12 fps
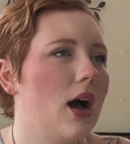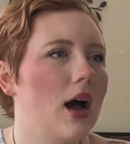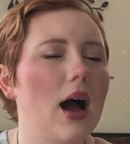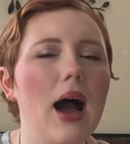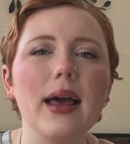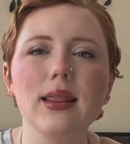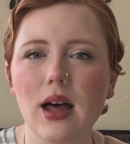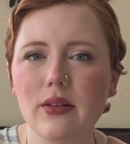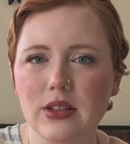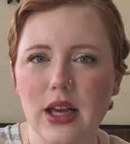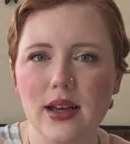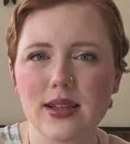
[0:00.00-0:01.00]
I
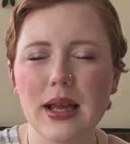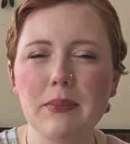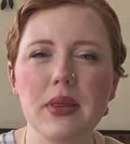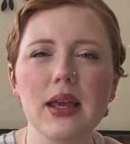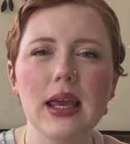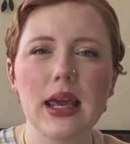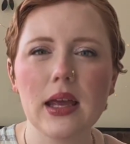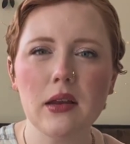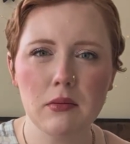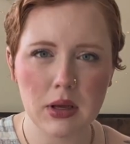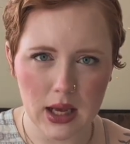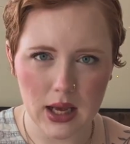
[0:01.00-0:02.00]
loved it. Something
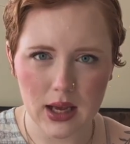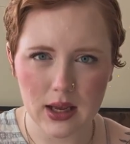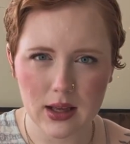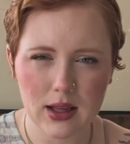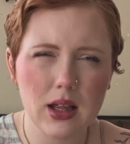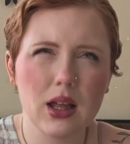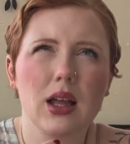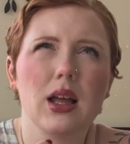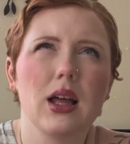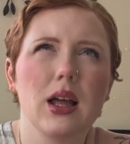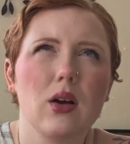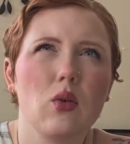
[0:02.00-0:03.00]
in me
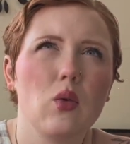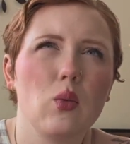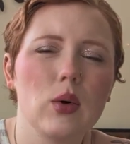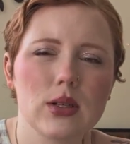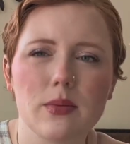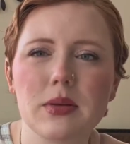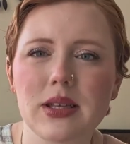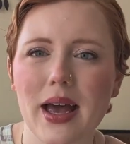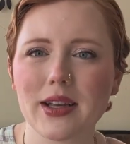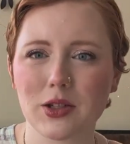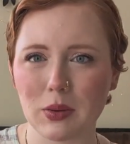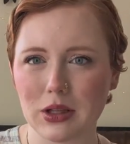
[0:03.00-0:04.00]
was
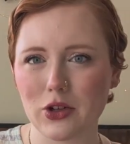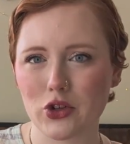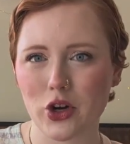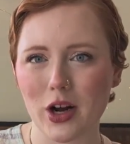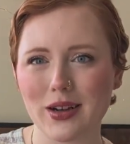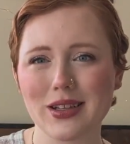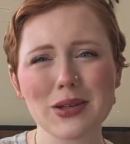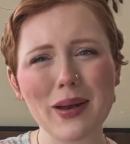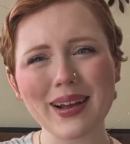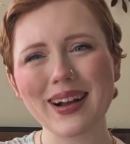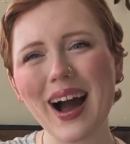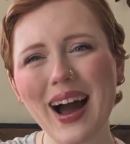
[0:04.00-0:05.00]
obsessed with this shirt, so I
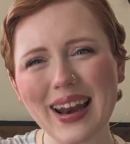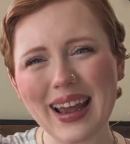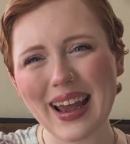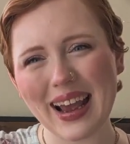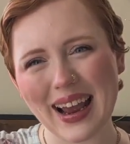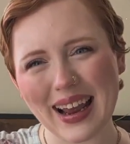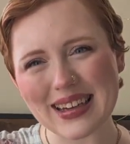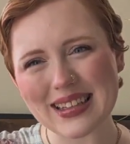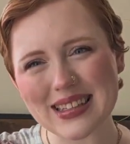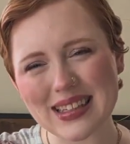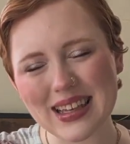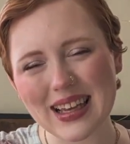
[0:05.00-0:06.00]
got it.
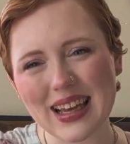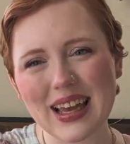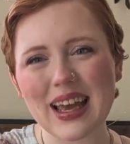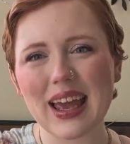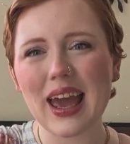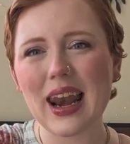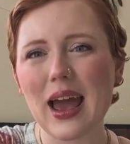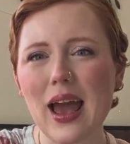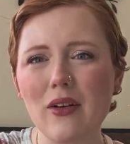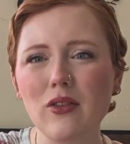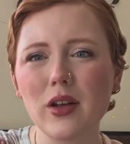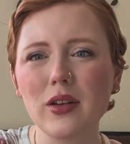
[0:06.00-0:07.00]
And I
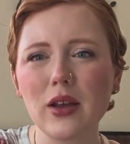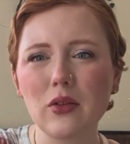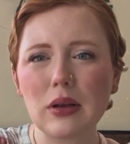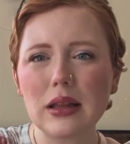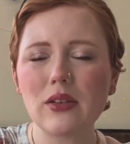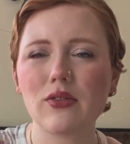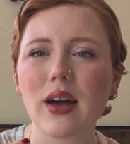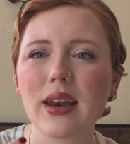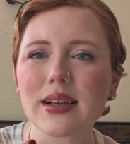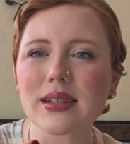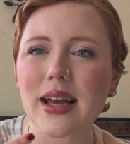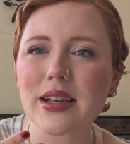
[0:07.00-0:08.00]
have on like really fun
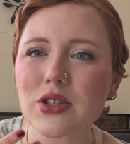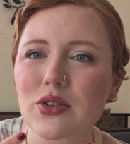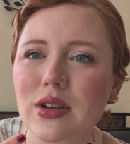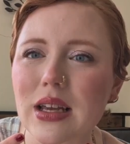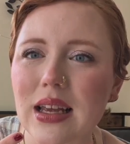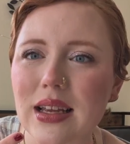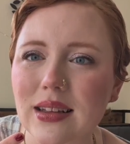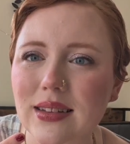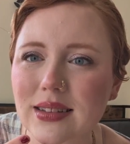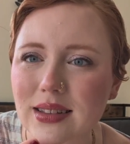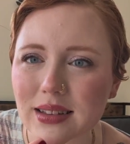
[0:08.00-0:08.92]
accessories.